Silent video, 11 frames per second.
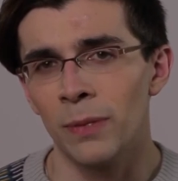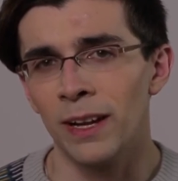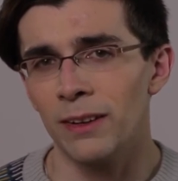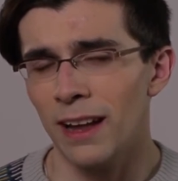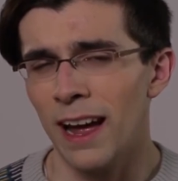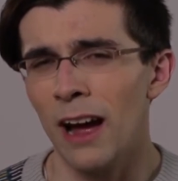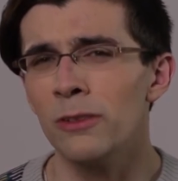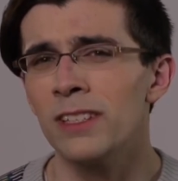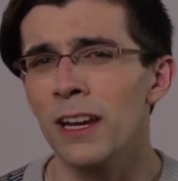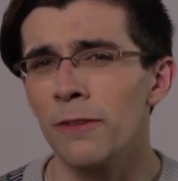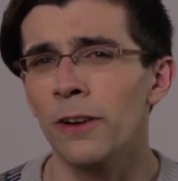But how
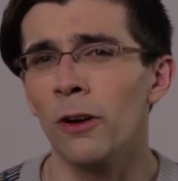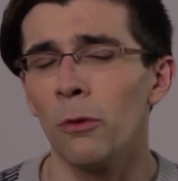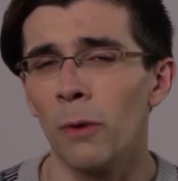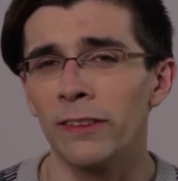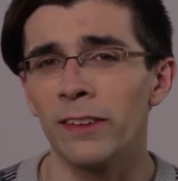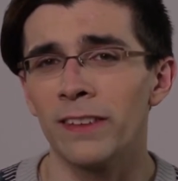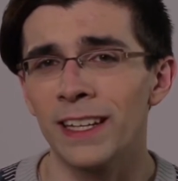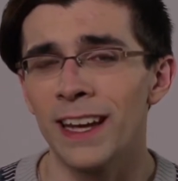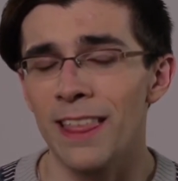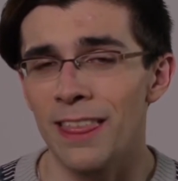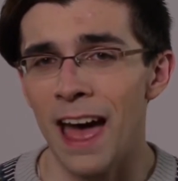difficult was it to
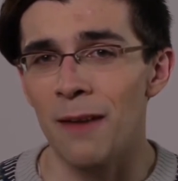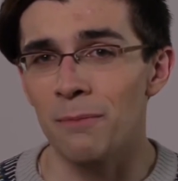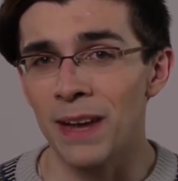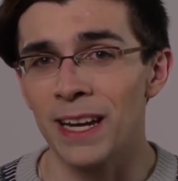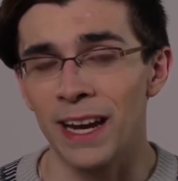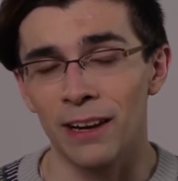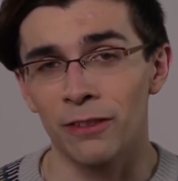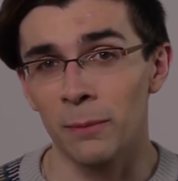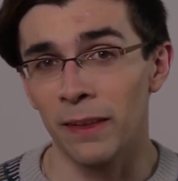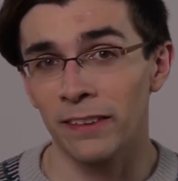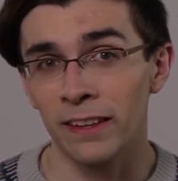get that meaning
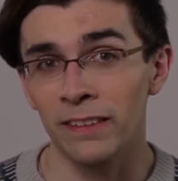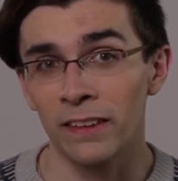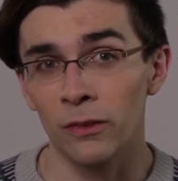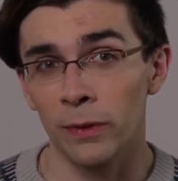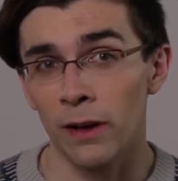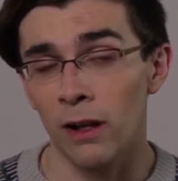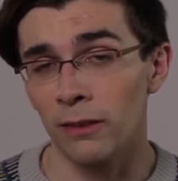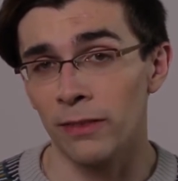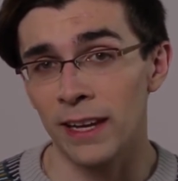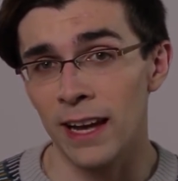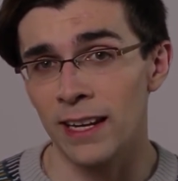from the sentence with all
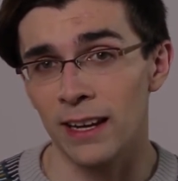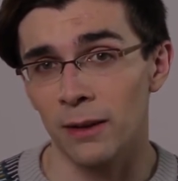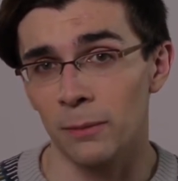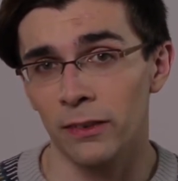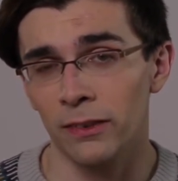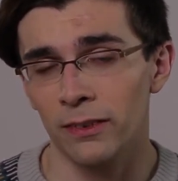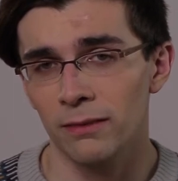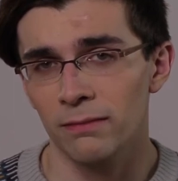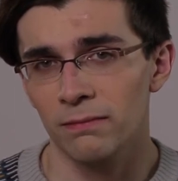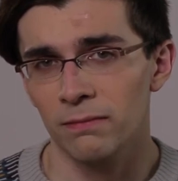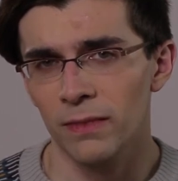of the idioms?
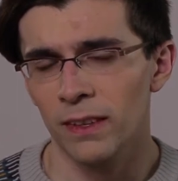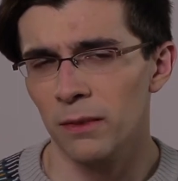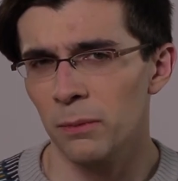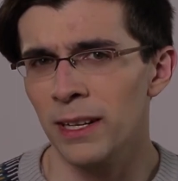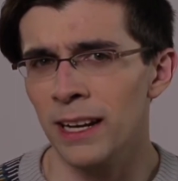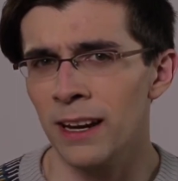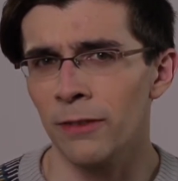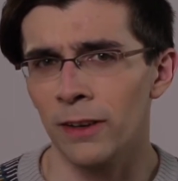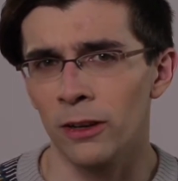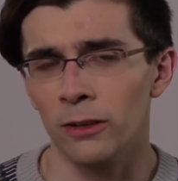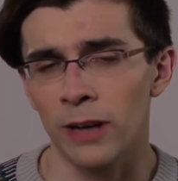Pretty
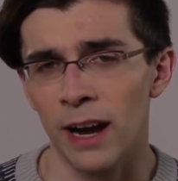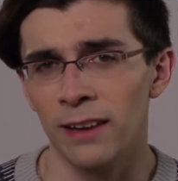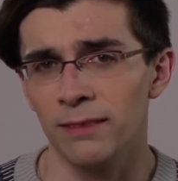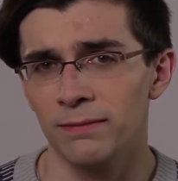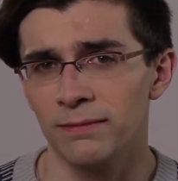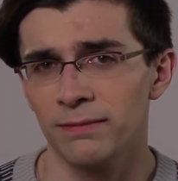difficult, right?